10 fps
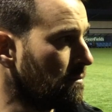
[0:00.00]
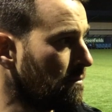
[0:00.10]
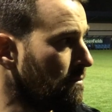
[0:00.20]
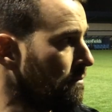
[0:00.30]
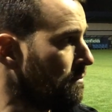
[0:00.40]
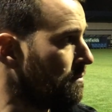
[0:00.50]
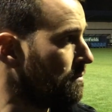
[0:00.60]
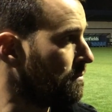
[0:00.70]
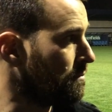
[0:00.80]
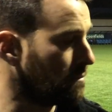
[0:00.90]

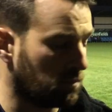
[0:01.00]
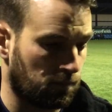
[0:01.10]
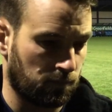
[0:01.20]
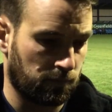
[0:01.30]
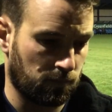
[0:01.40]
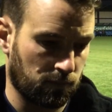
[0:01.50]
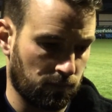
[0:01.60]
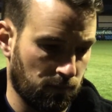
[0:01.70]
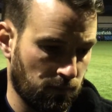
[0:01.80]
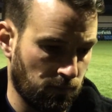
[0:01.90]

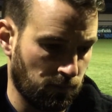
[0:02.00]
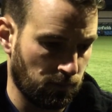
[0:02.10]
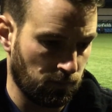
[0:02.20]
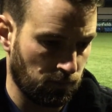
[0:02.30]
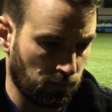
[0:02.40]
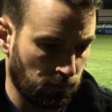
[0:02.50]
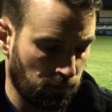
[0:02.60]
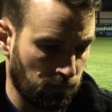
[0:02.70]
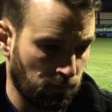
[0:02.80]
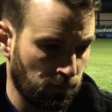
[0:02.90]

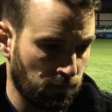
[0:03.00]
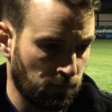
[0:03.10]
(silent)